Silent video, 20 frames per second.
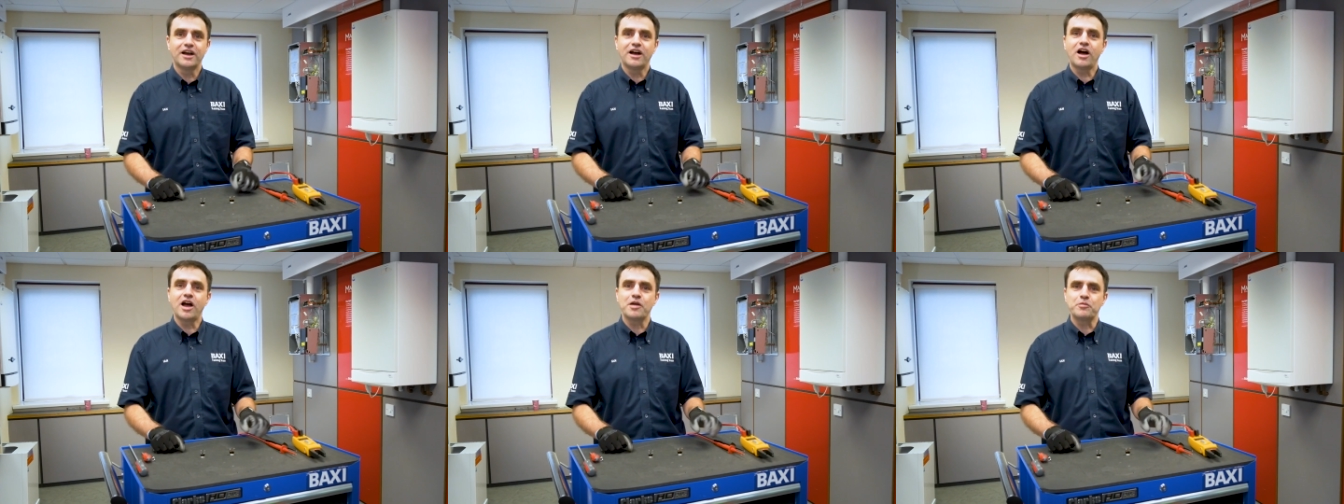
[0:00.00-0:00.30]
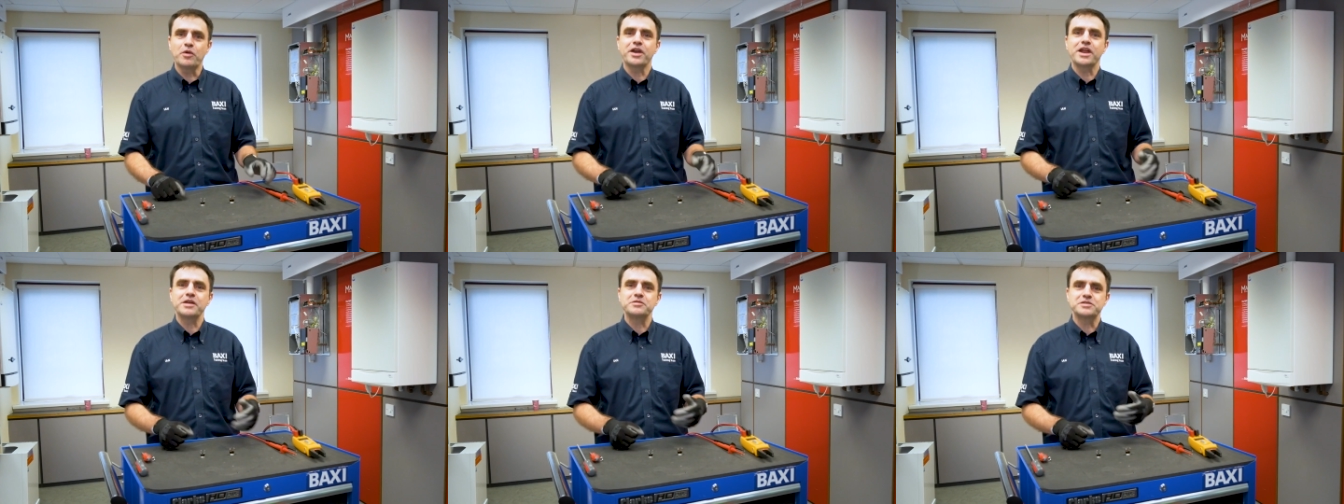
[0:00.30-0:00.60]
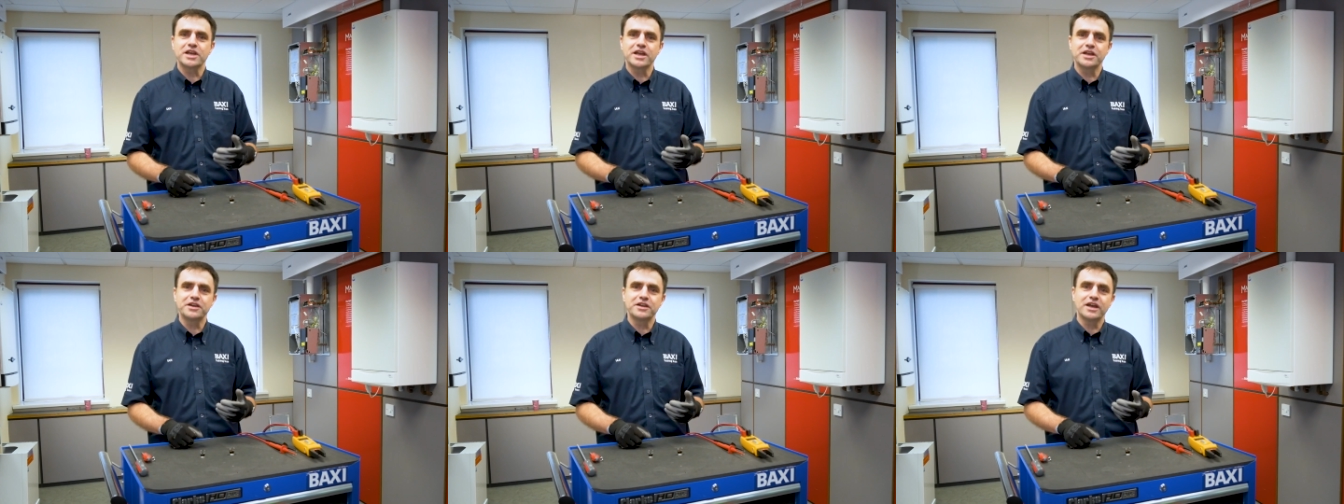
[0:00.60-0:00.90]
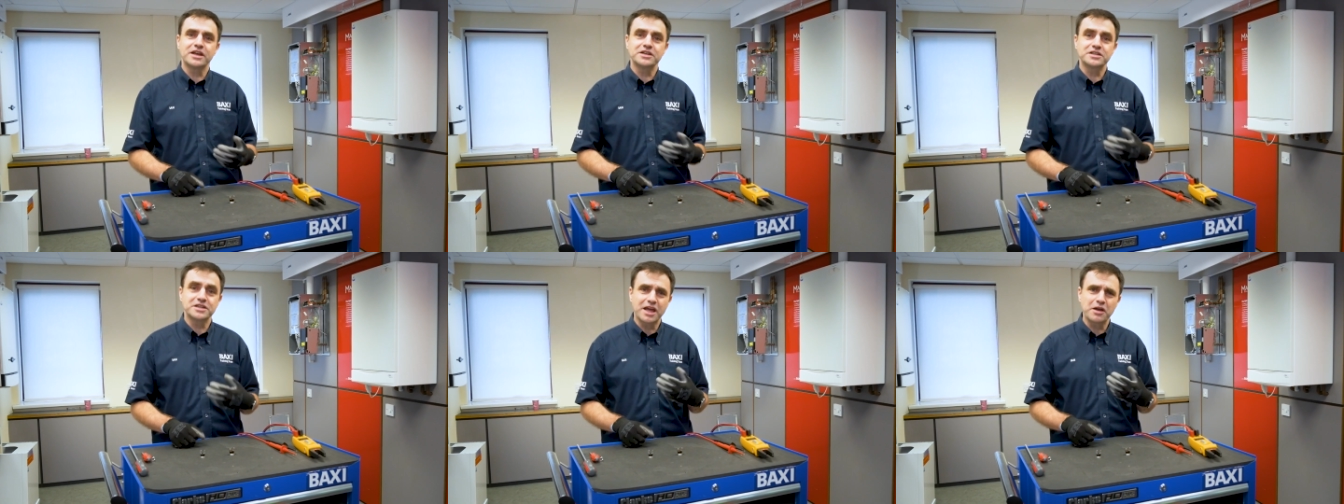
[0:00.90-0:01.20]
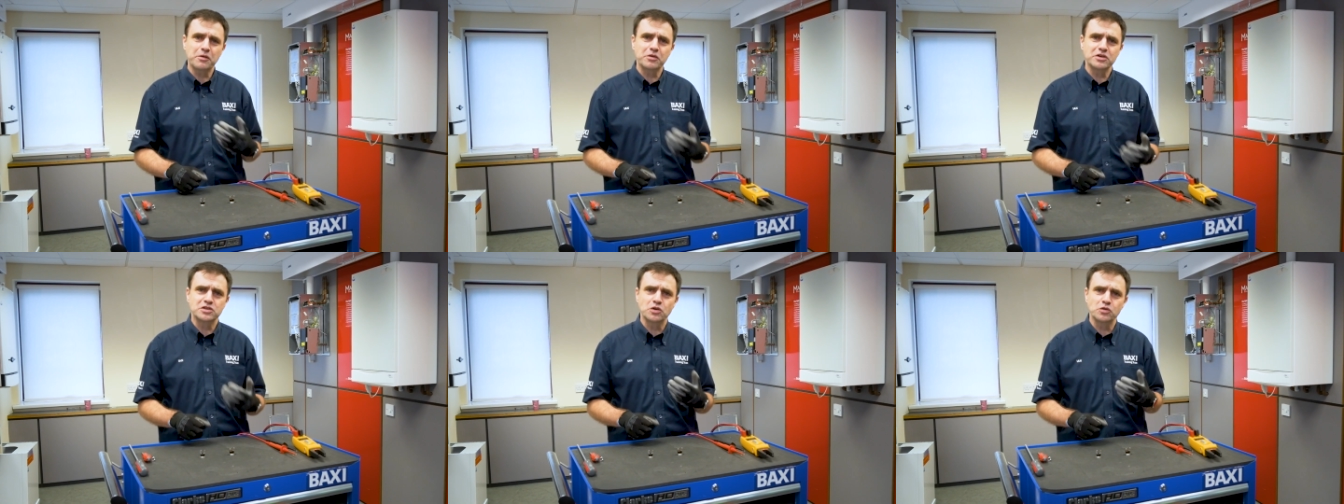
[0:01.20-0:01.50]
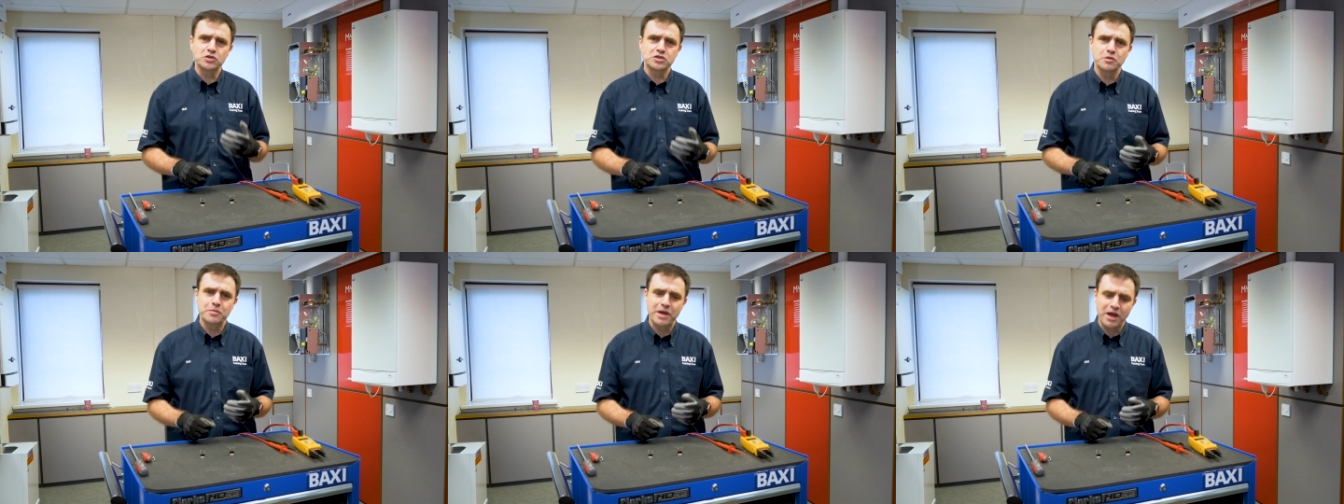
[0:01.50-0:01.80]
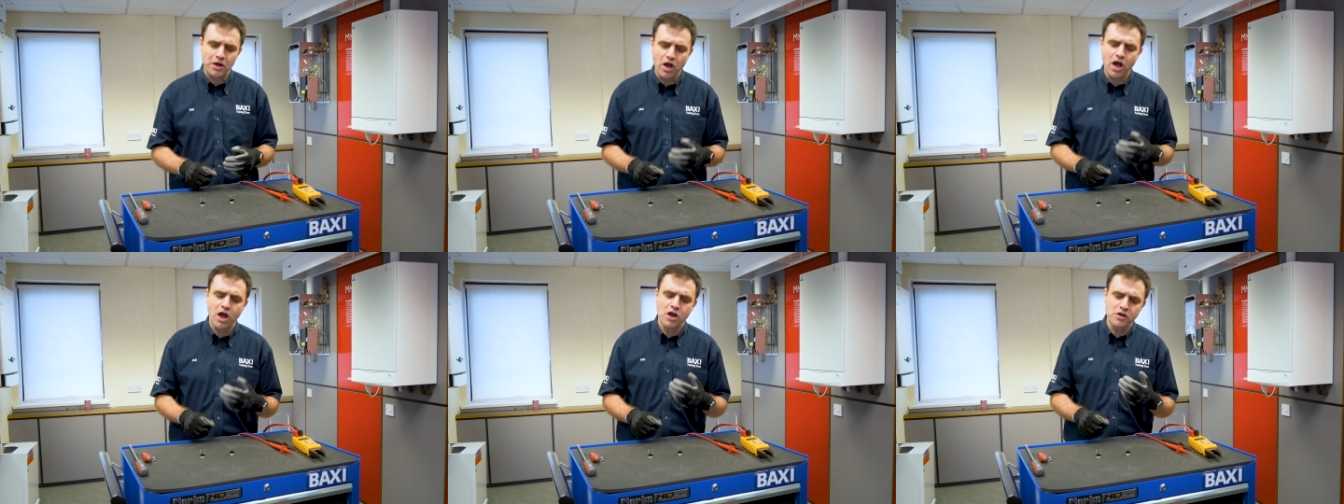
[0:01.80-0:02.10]
Hi, my name's Ian, and today I'm going to talk to you
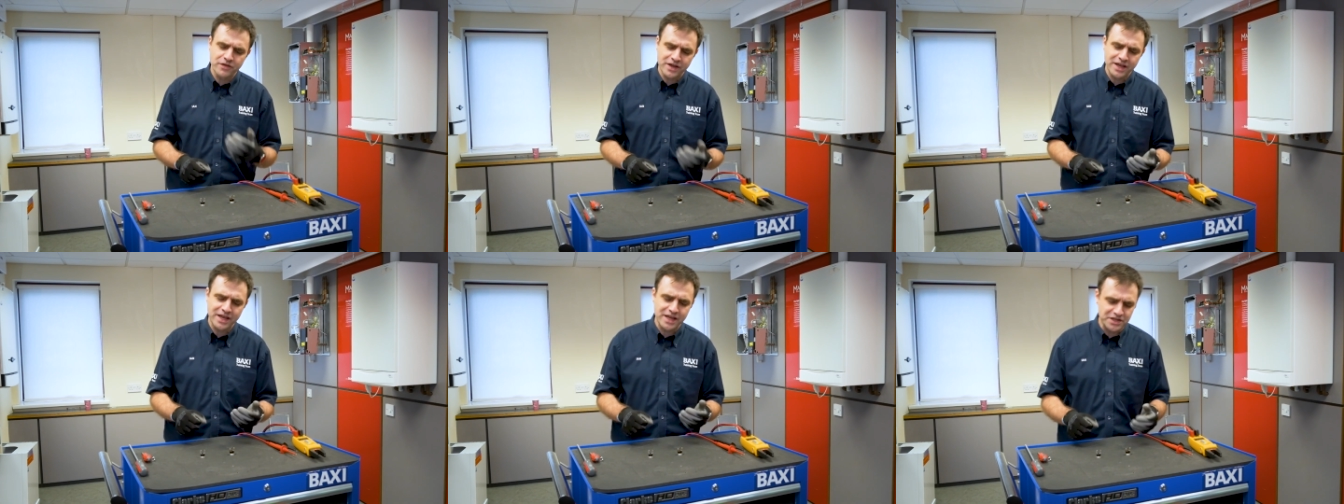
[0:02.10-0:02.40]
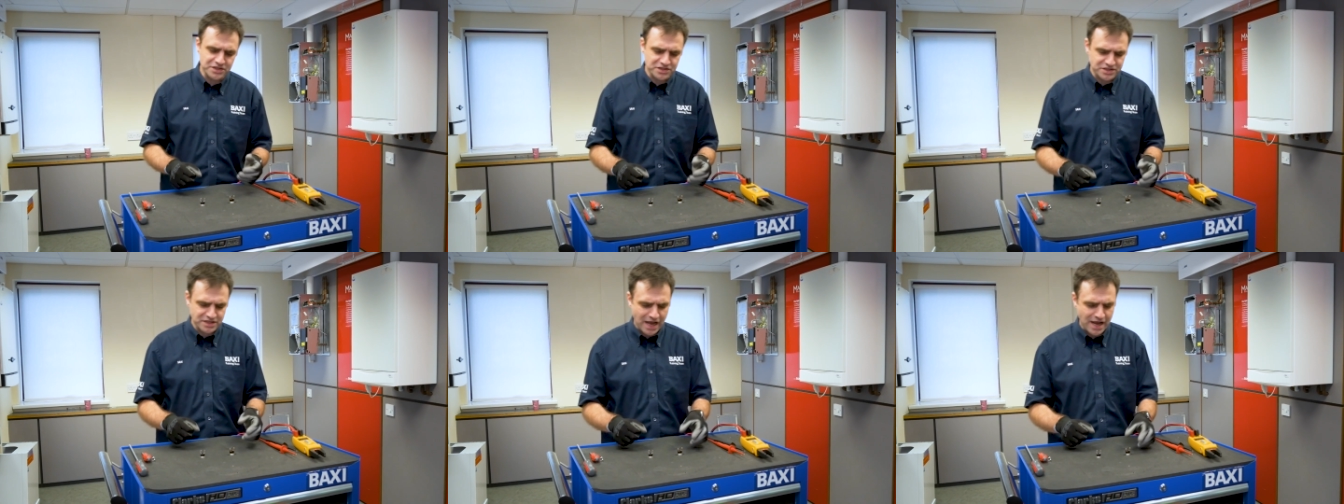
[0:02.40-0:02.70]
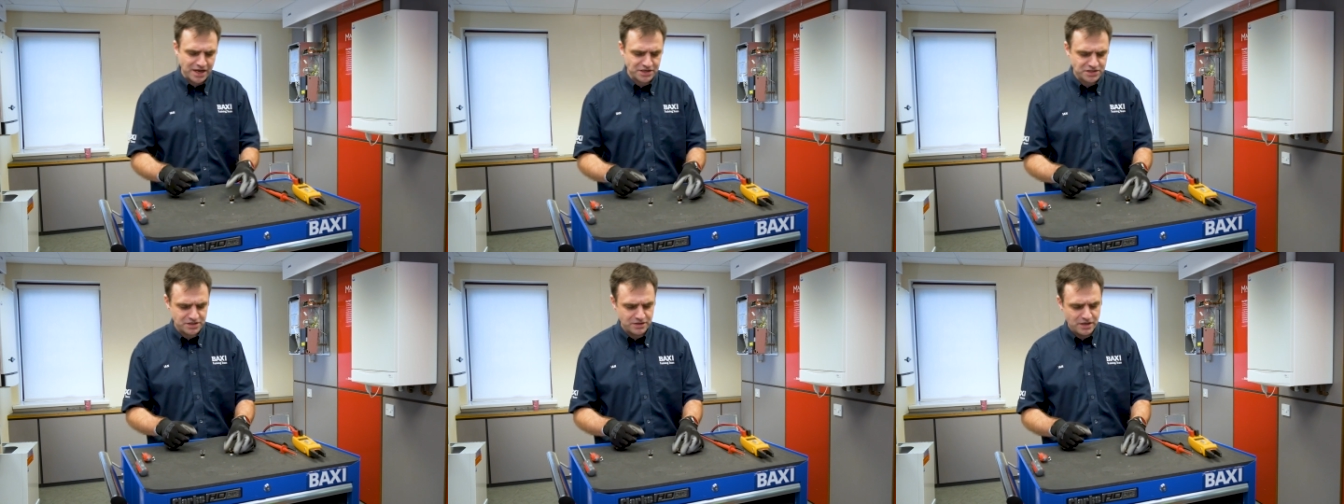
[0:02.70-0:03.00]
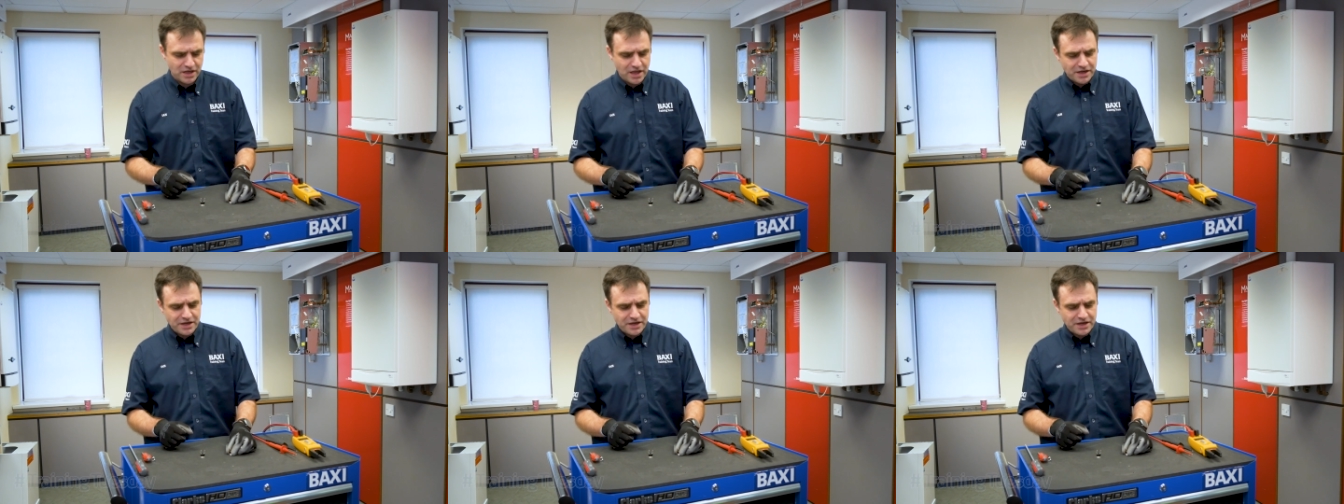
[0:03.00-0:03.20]
about overheat stats.